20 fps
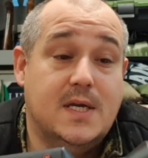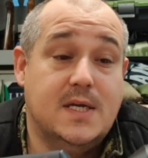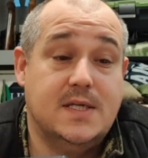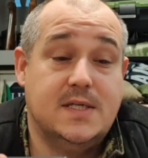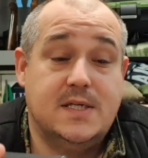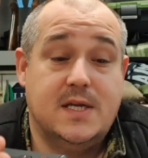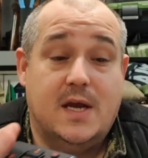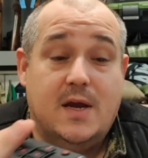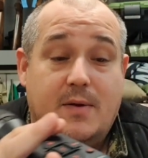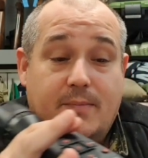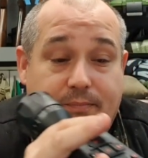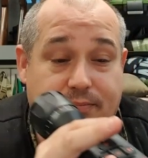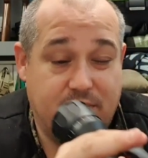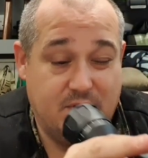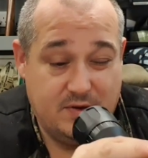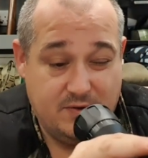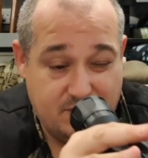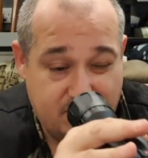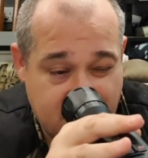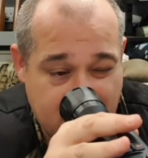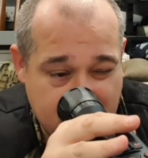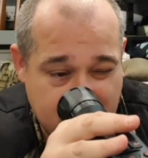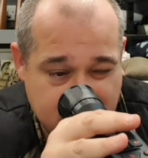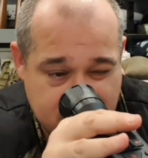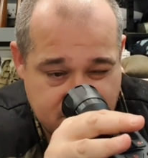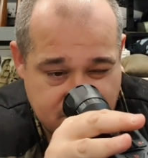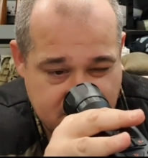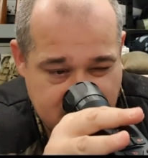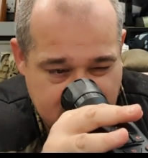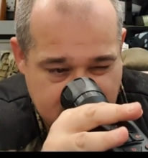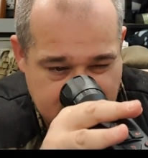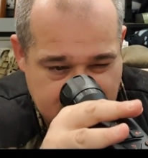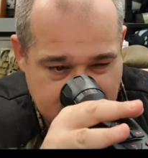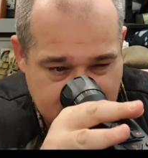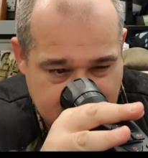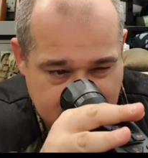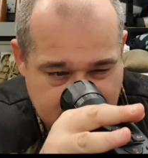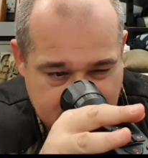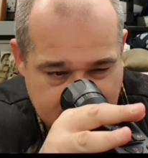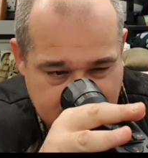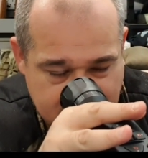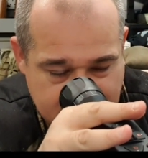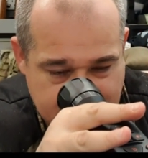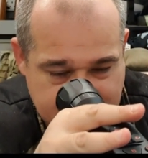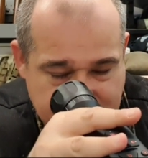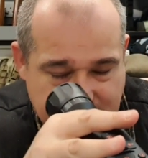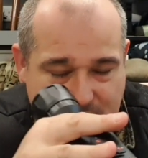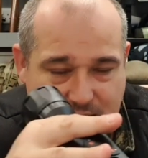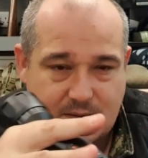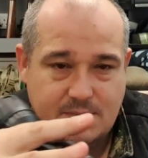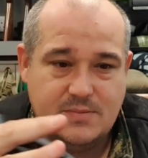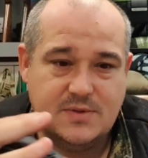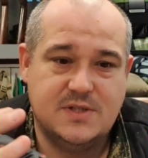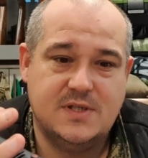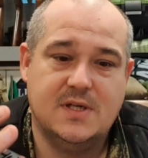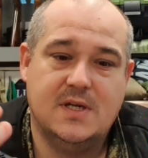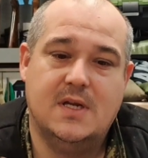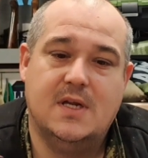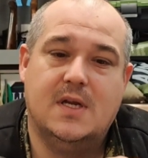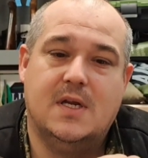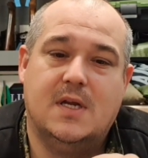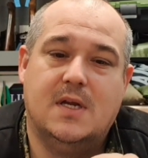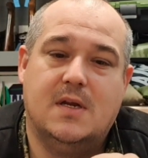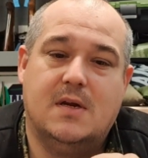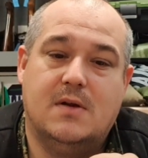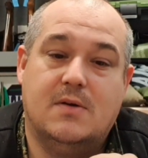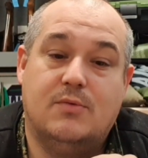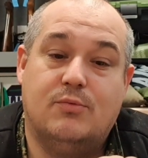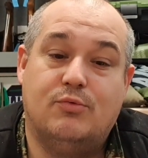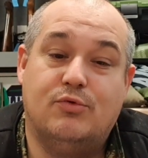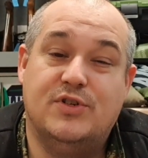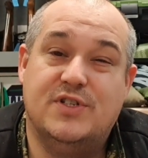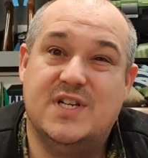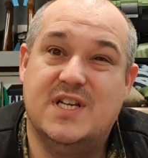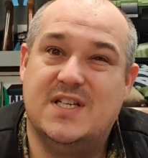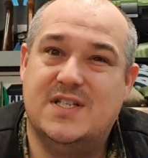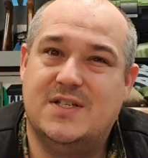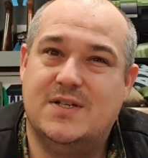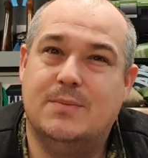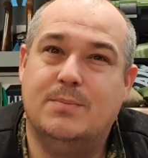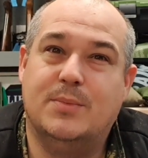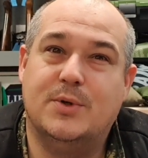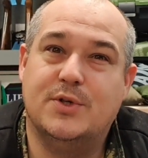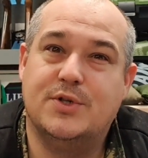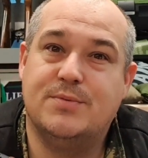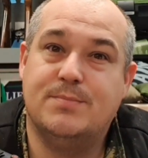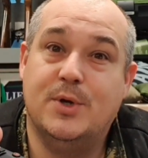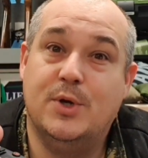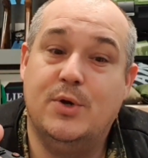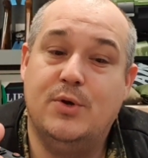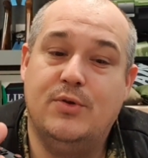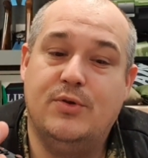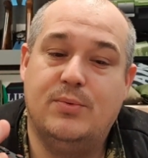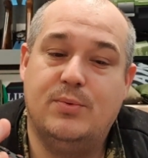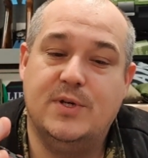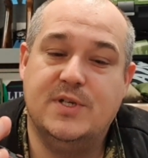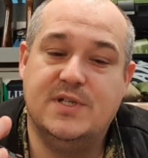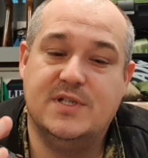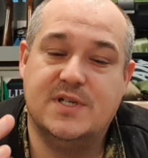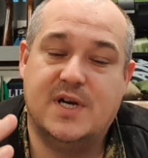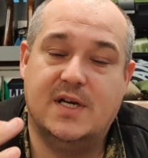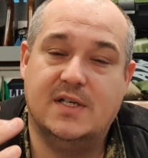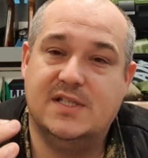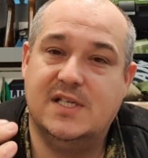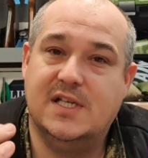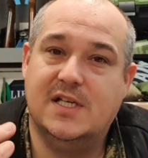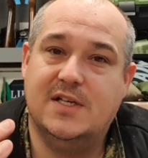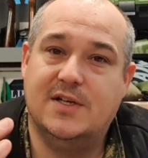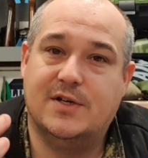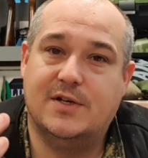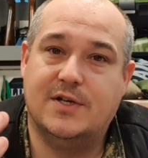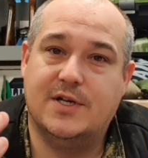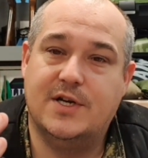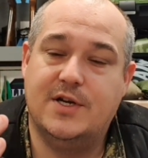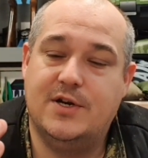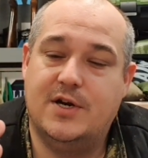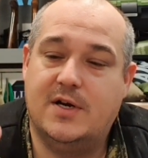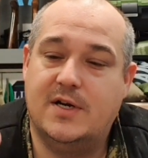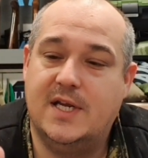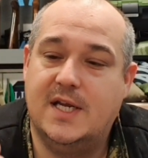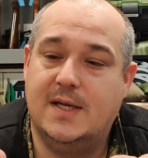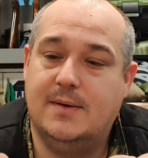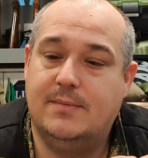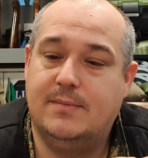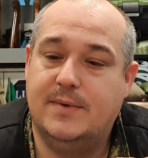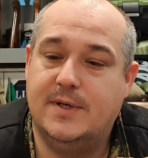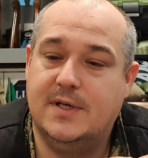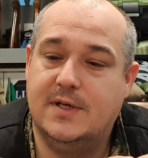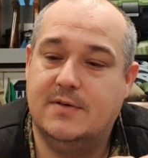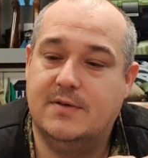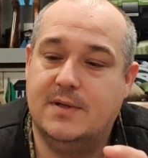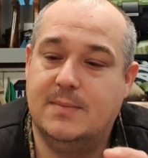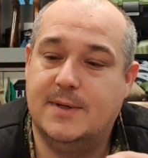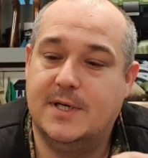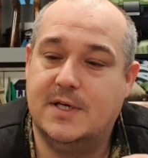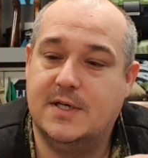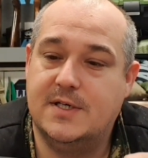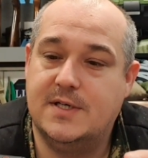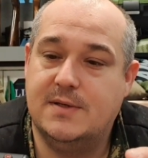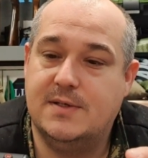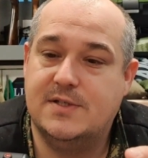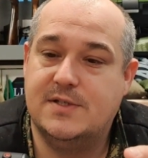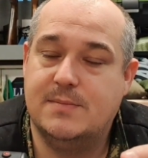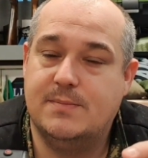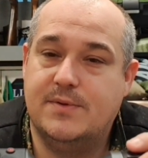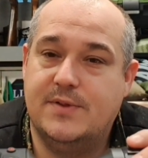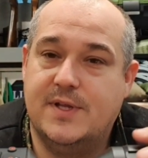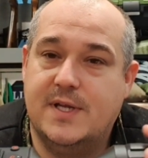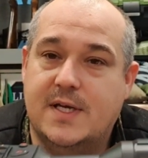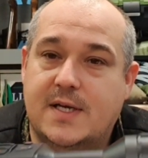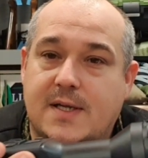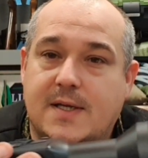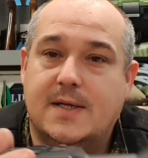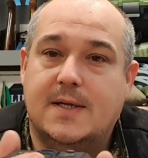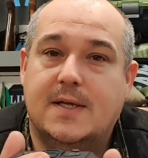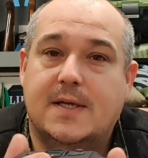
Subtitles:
So focus ring seems resistant but smooth, which is ideal. You're not going to knock it when you're in the middle of doing something.